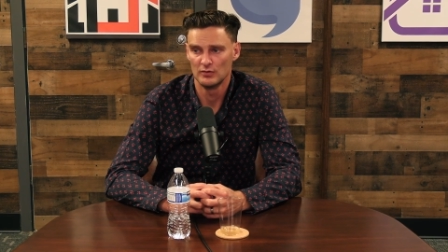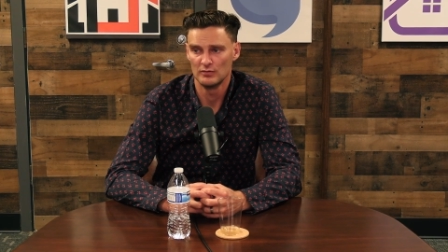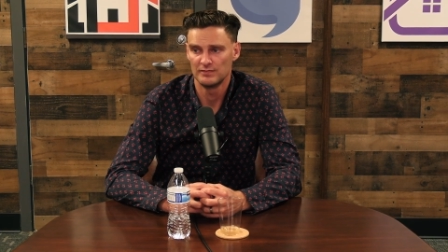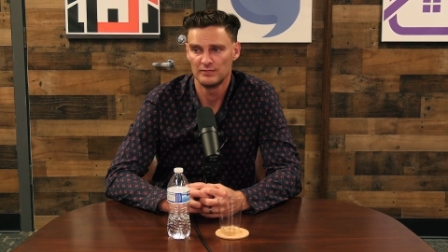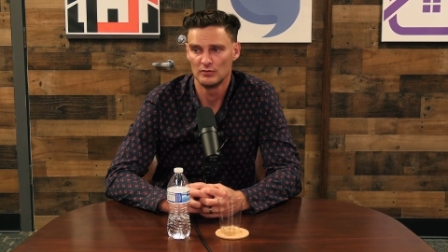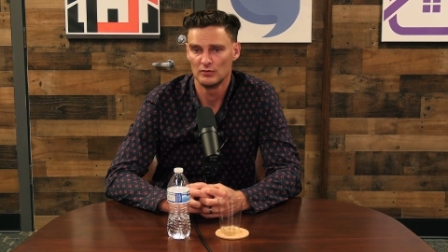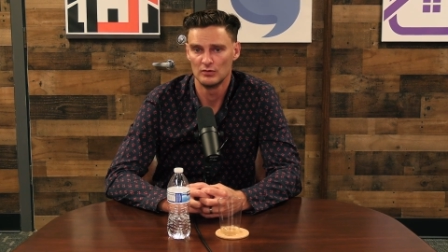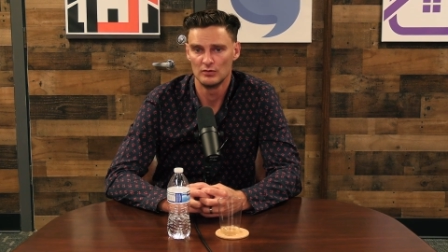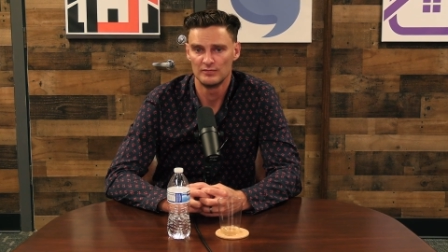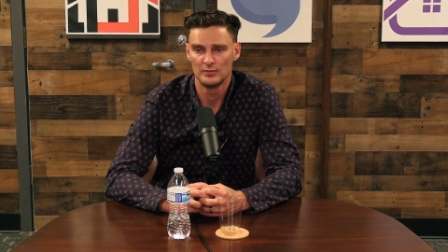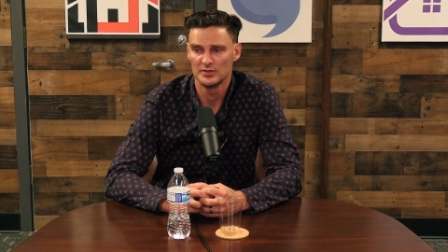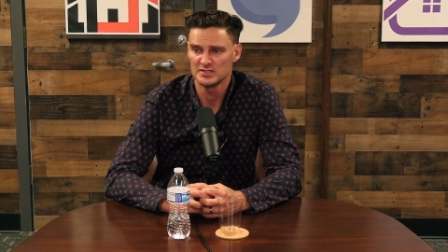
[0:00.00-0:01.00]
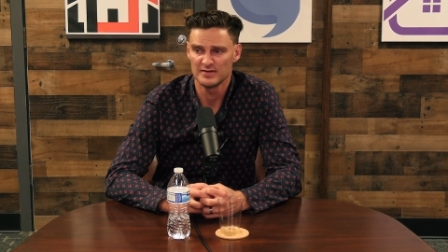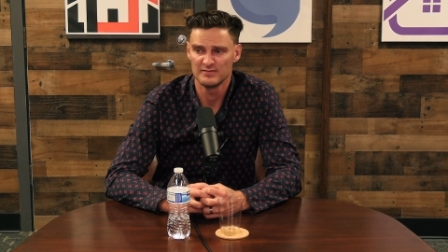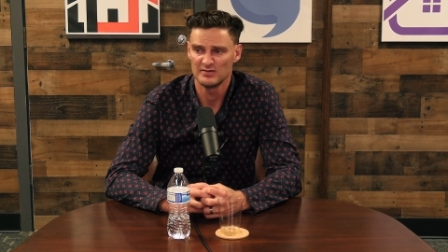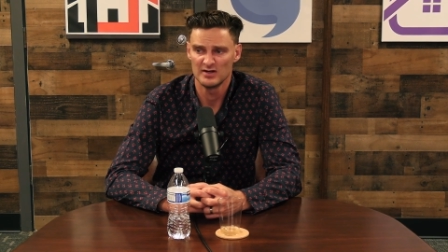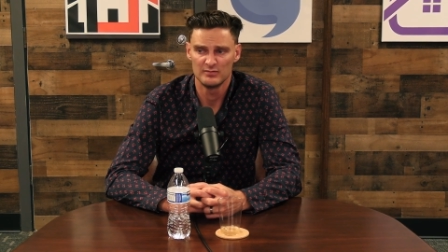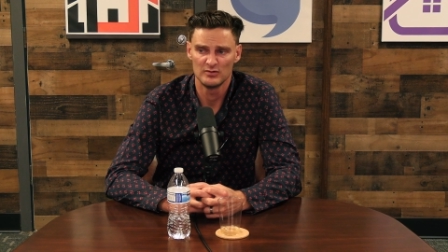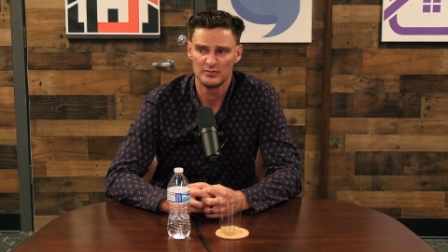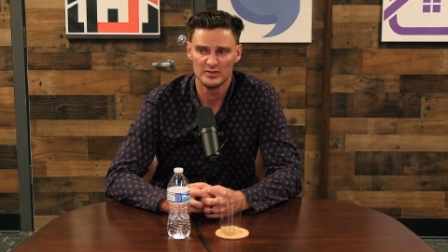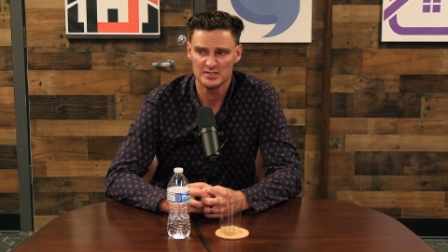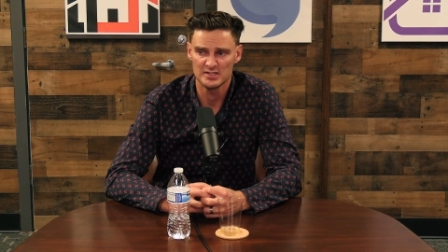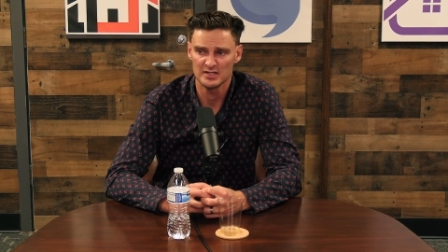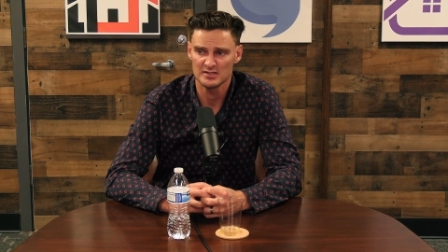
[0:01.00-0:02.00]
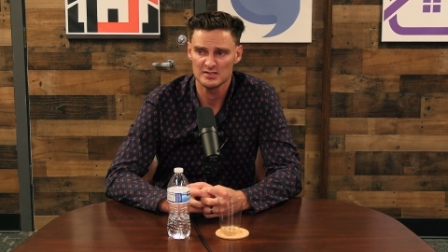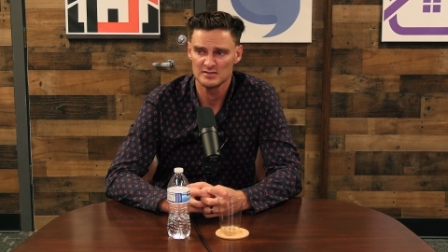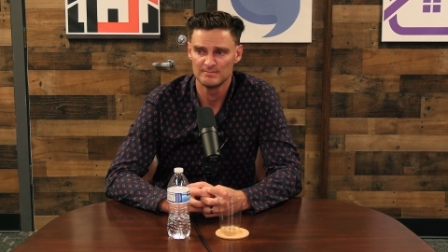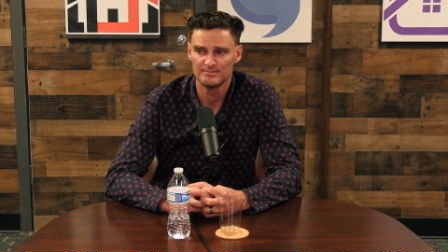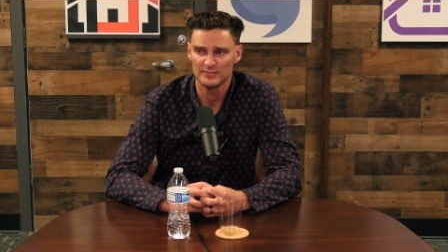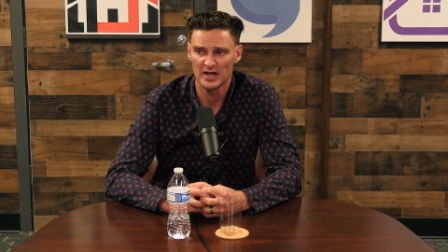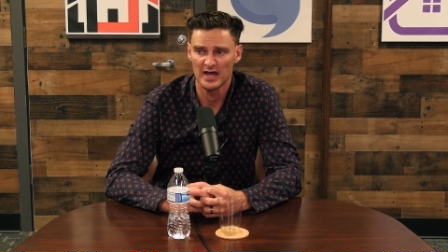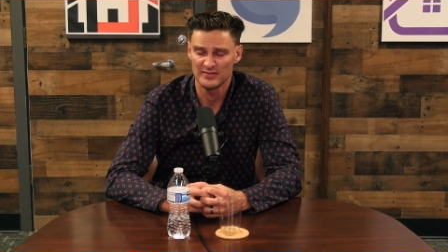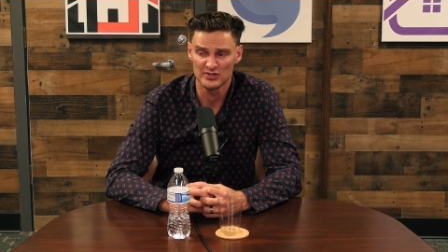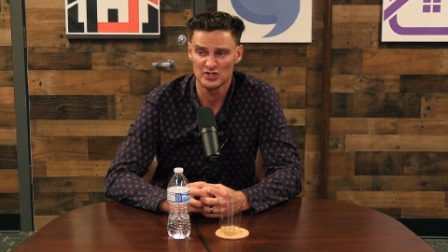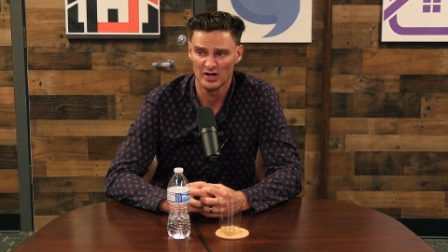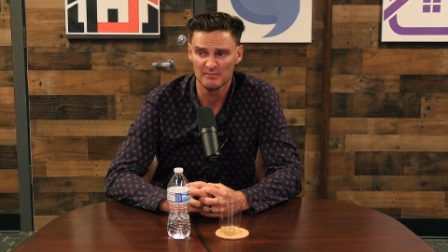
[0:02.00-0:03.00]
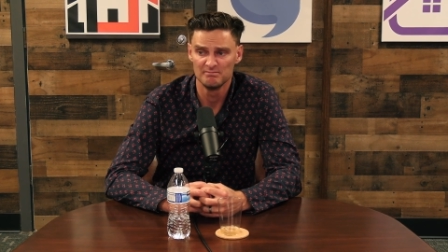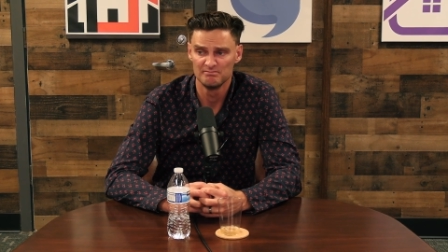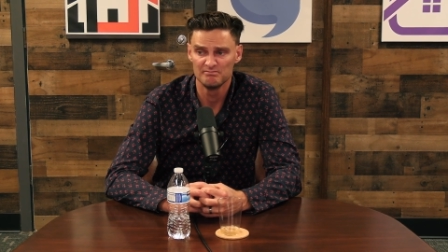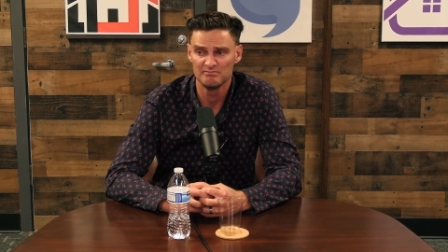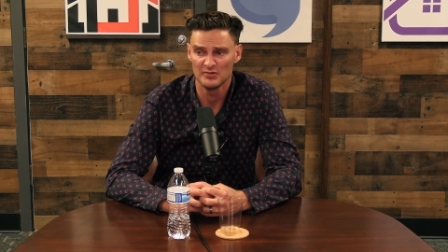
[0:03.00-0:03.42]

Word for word: four four four point seven five, four point six at the time.